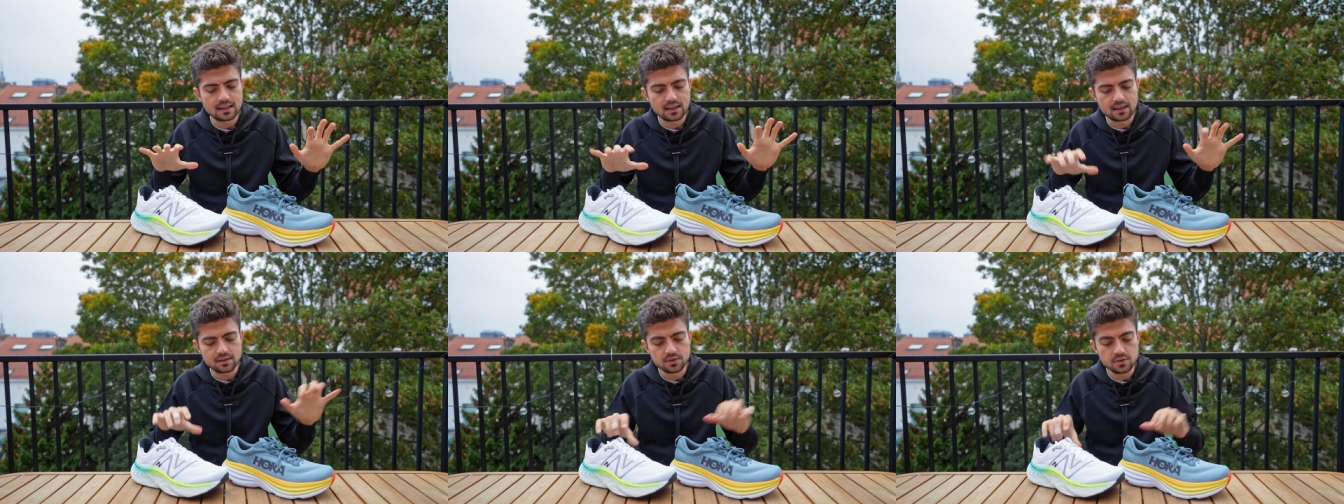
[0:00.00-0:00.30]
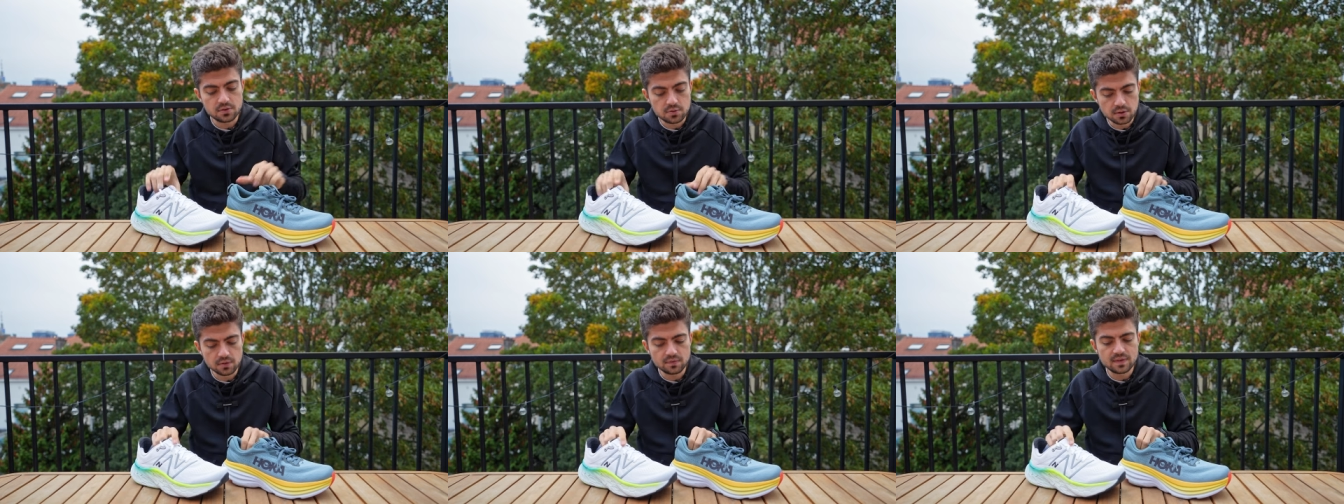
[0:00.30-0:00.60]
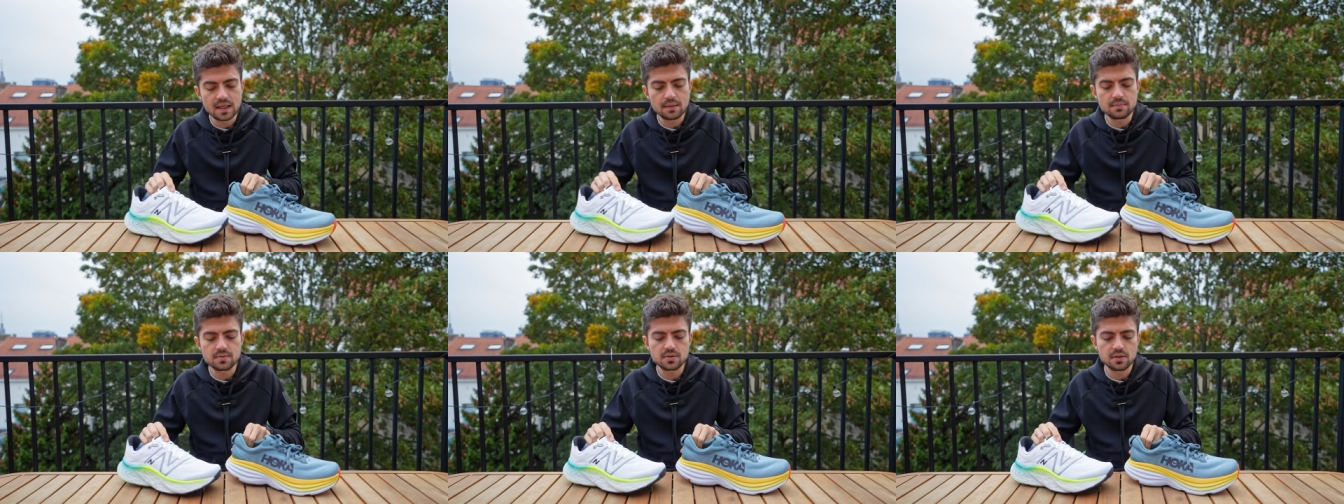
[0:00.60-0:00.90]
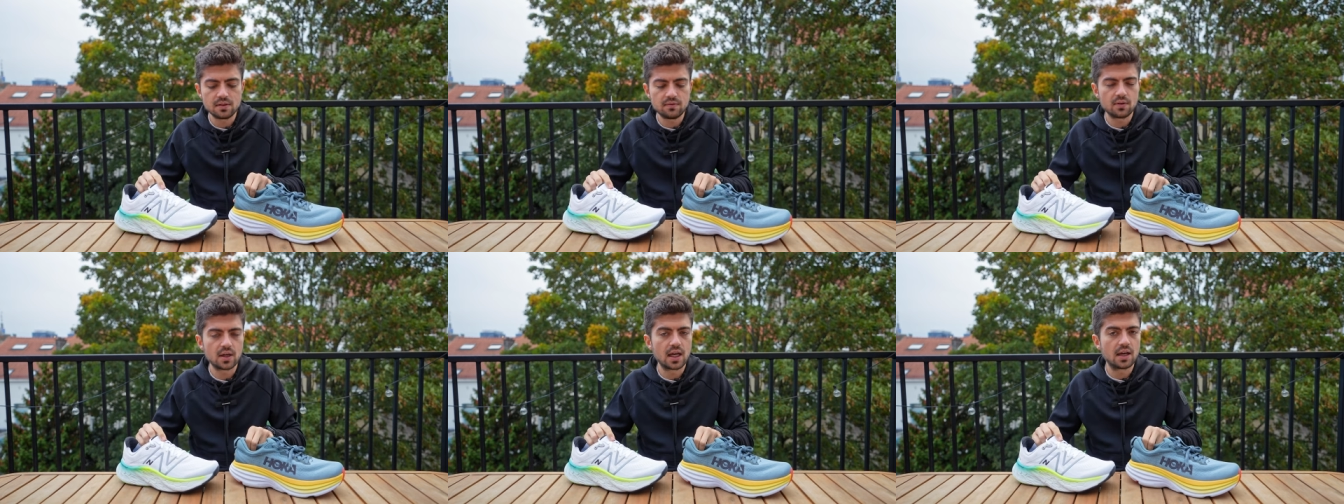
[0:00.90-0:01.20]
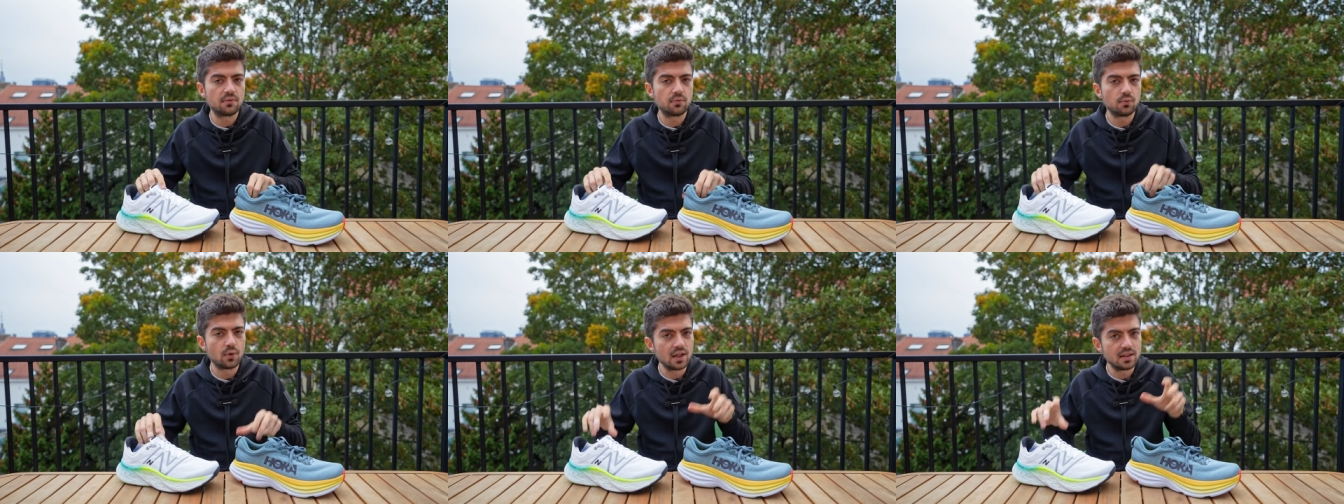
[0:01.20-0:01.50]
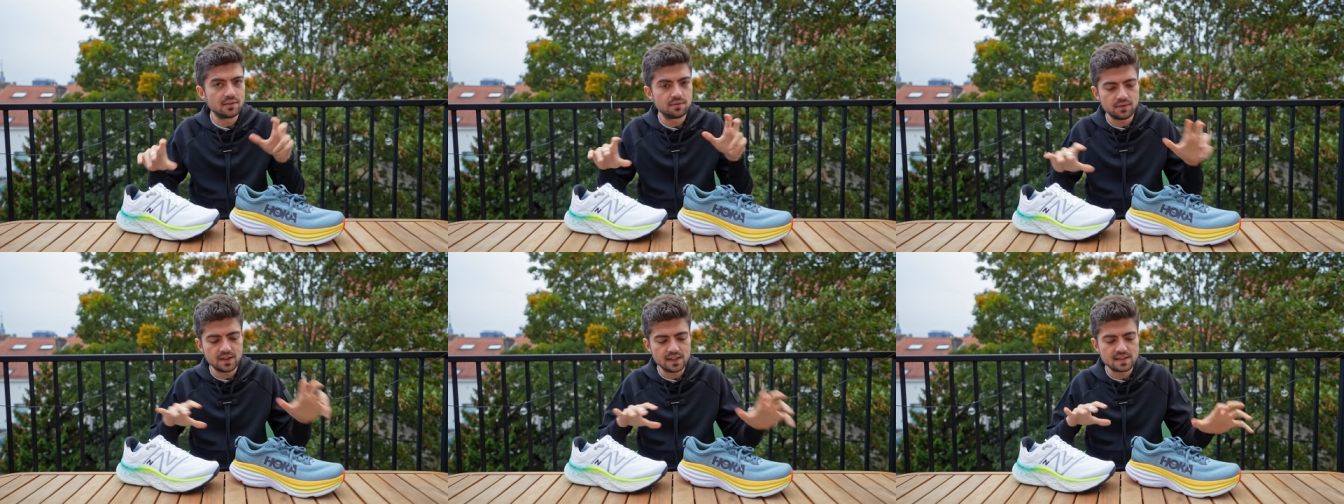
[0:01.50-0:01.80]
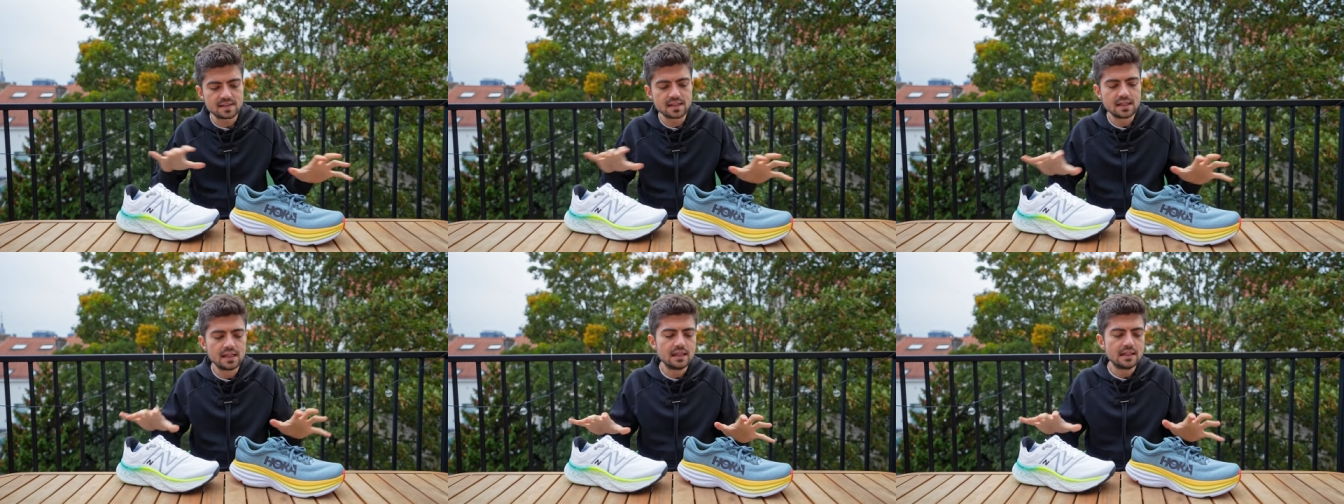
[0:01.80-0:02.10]
the two of them. So if you have wide
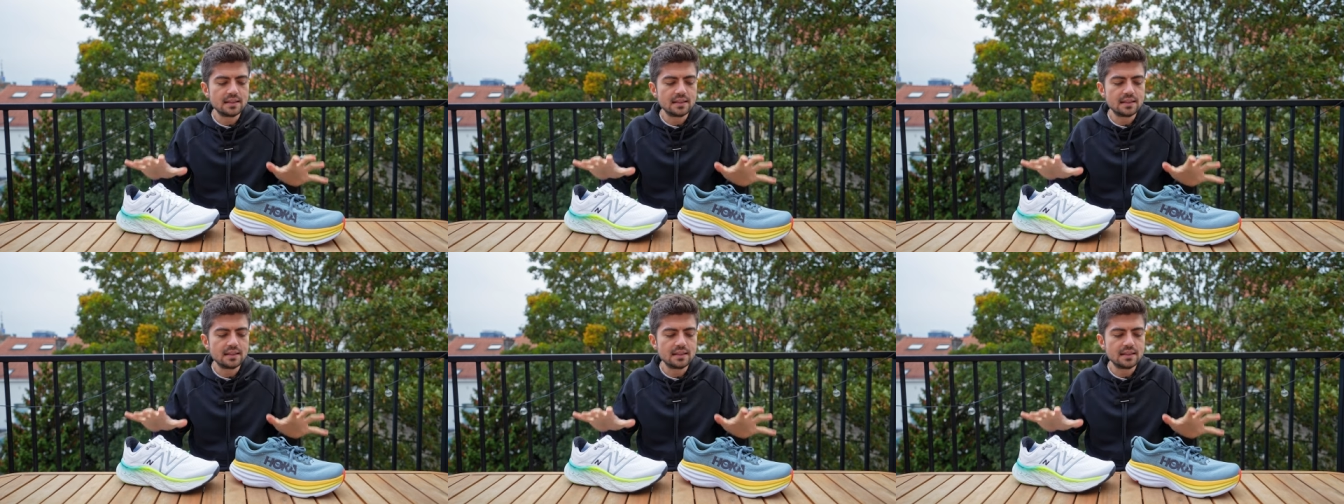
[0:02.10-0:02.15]
feet,